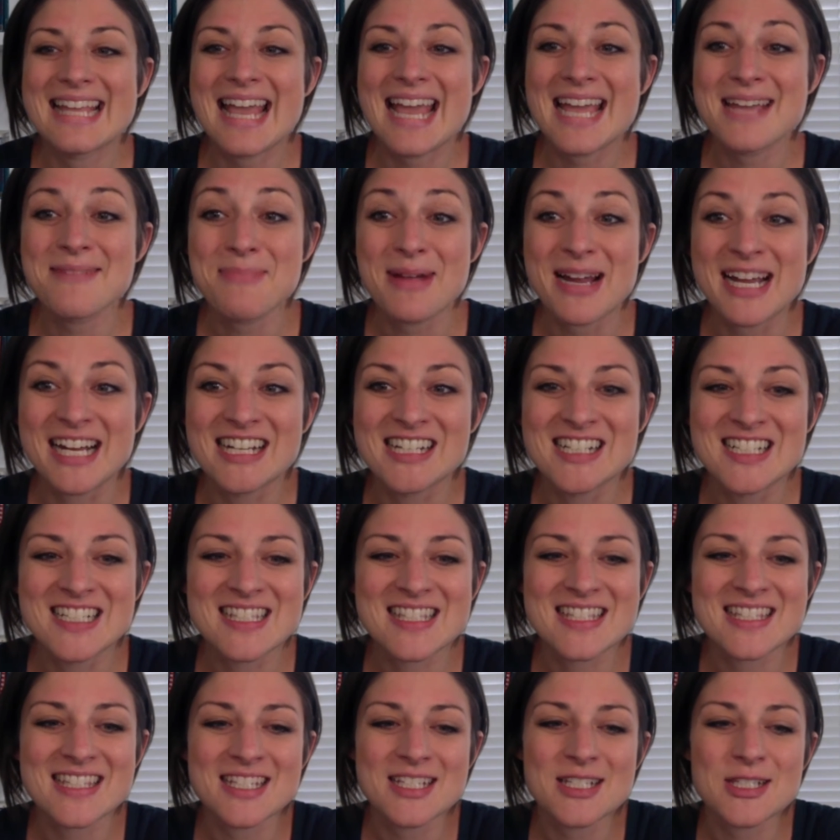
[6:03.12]
Hey,
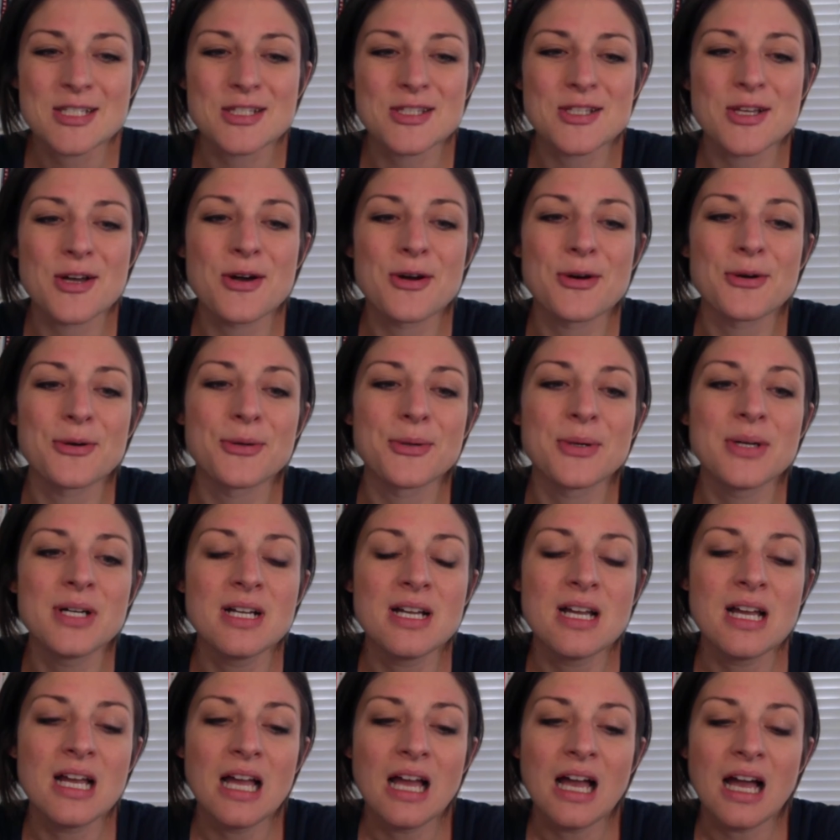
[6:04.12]
parents. So,
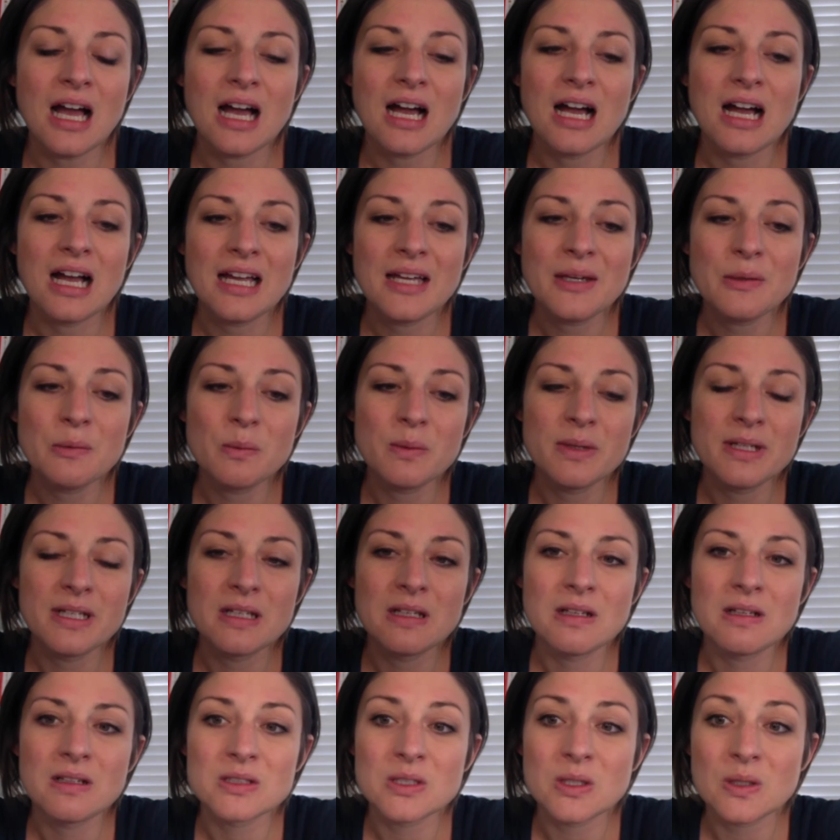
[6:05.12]
I
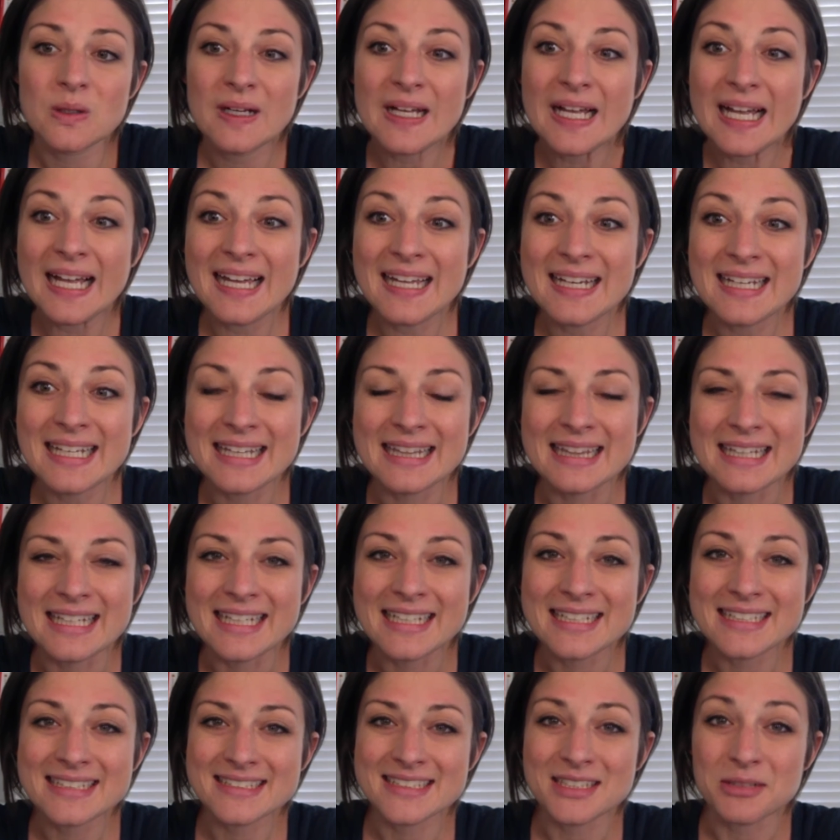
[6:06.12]
will go ahead and
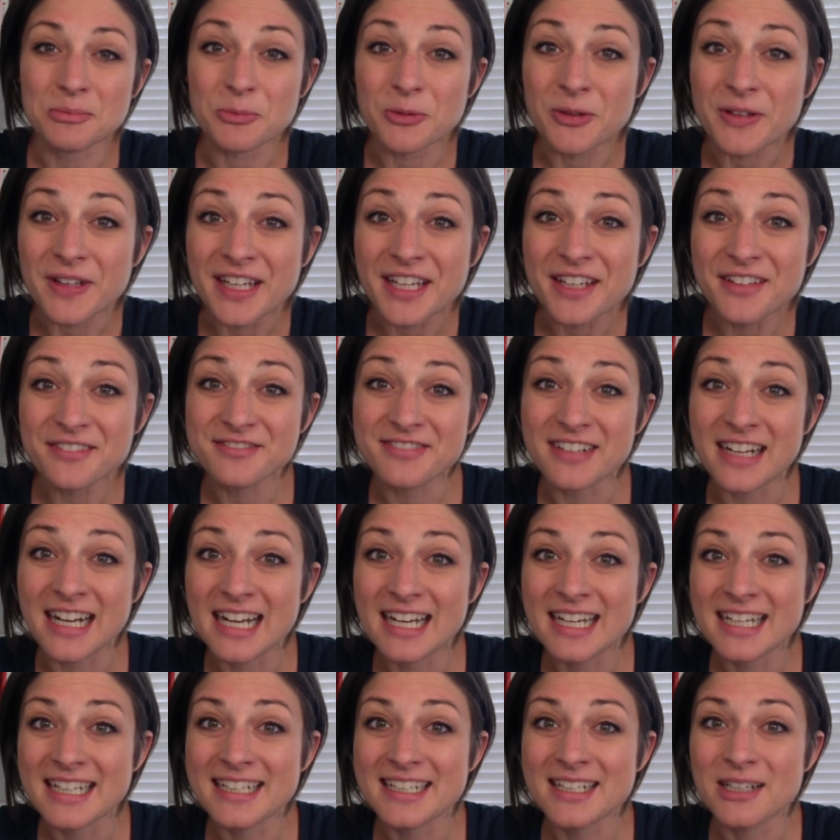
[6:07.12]
link some really
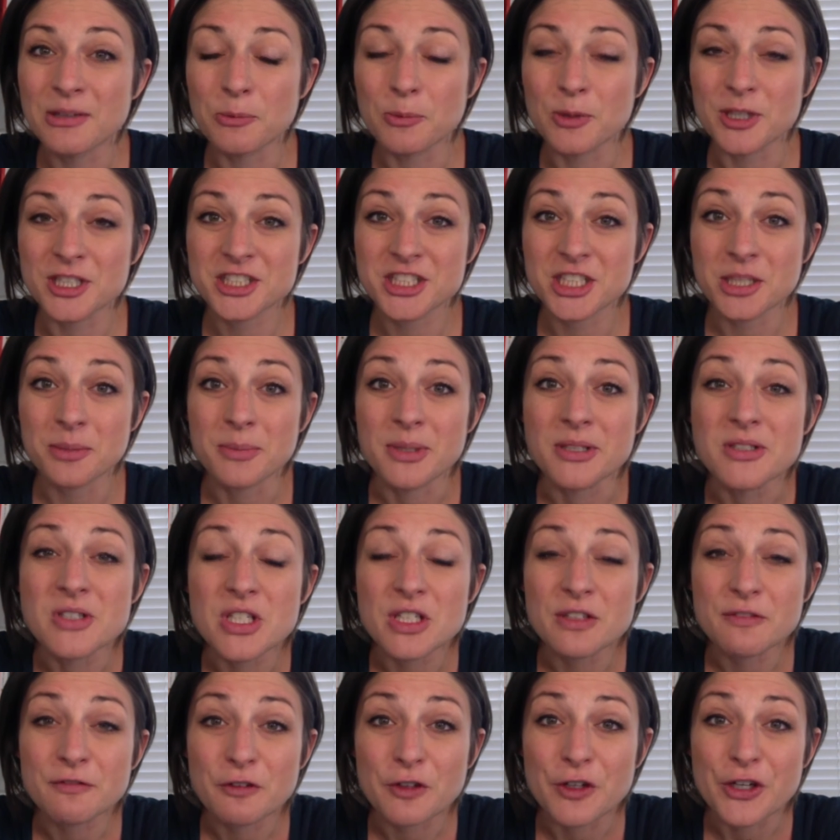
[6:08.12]
fun worship
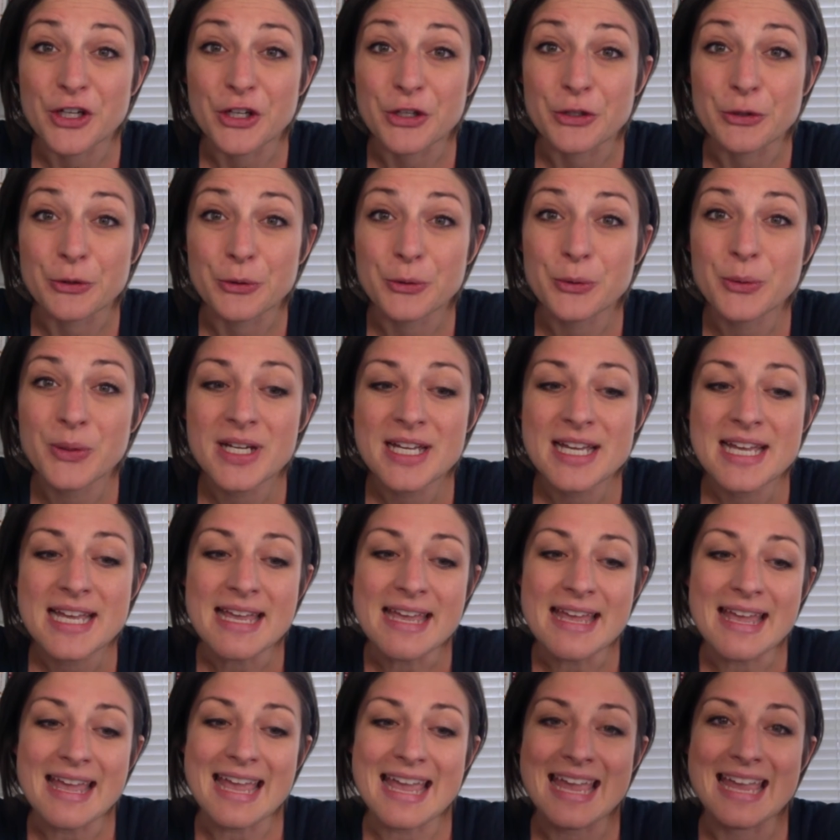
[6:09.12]
music for you.
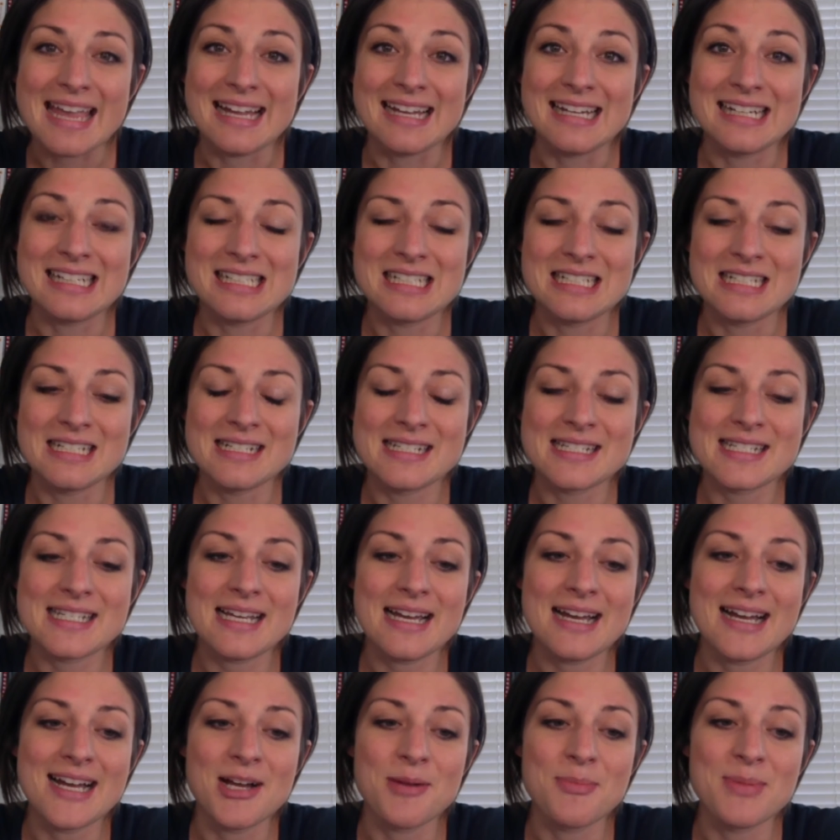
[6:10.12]
And
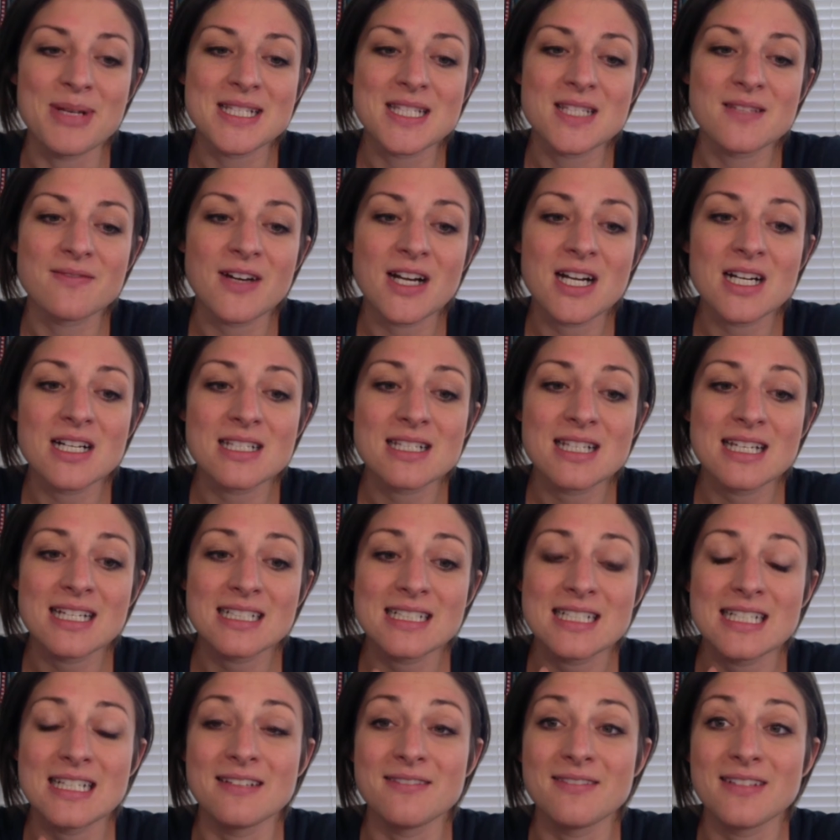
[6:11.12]
um, as far as
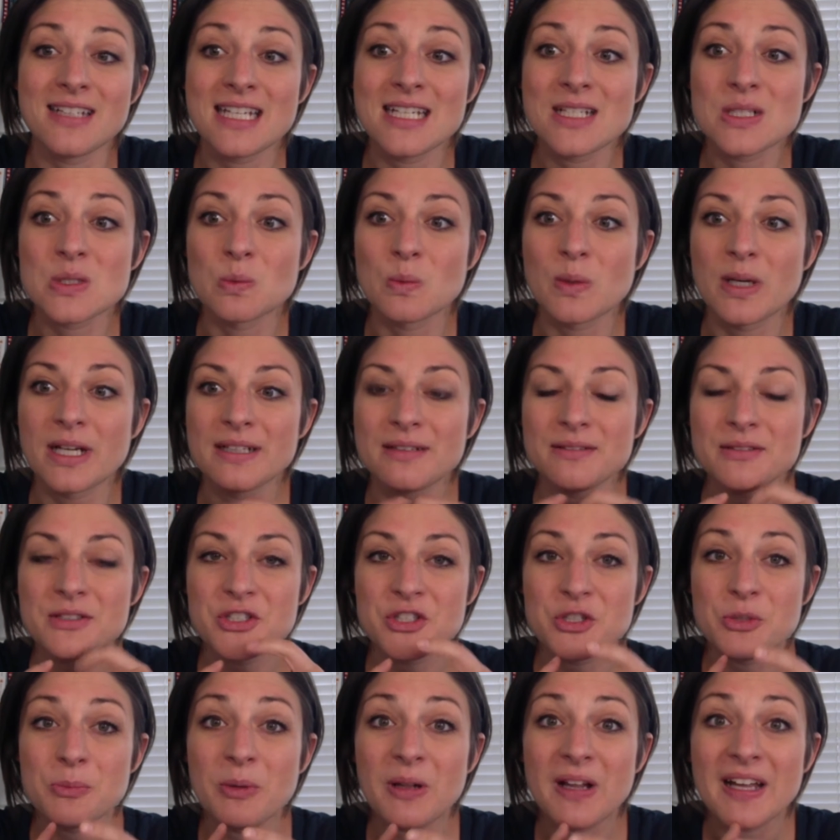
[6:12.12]
activities, why
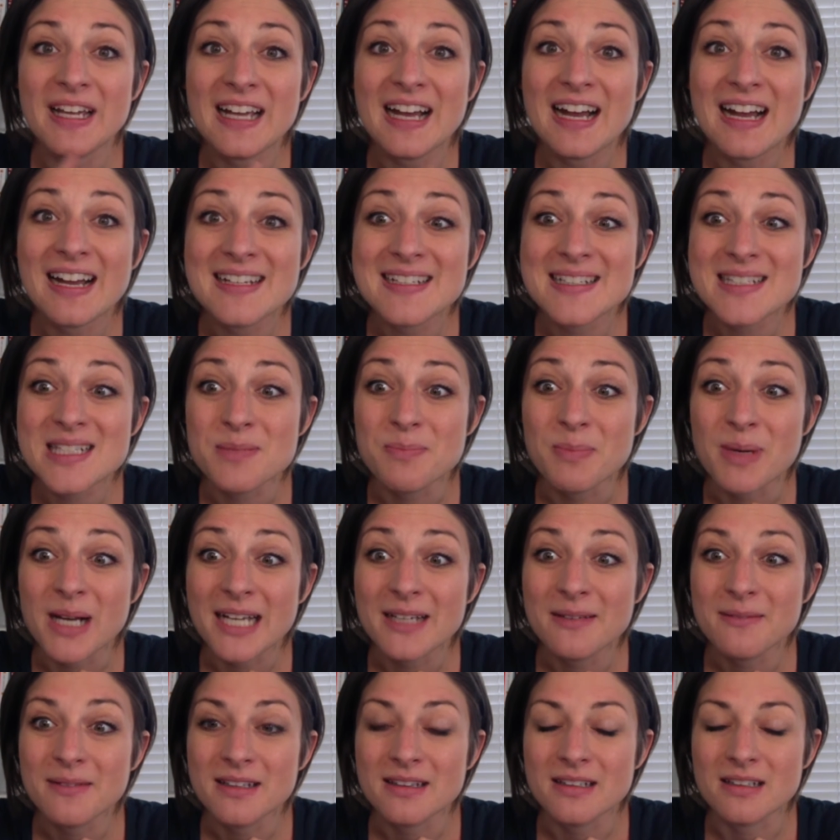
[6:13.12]
don't you play I
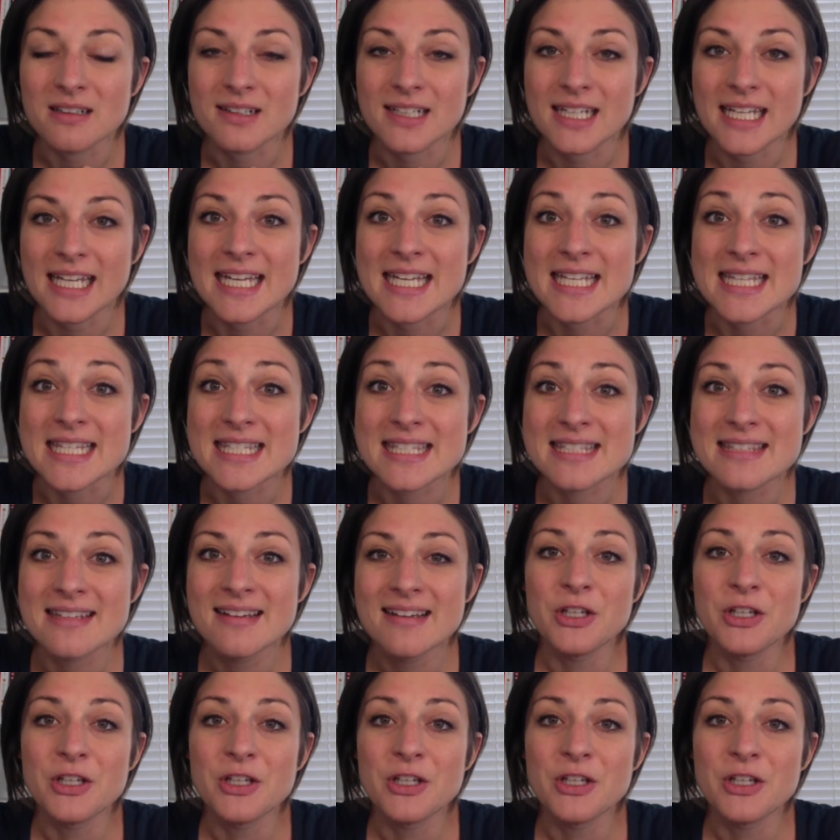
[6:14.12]
Spy with your kids?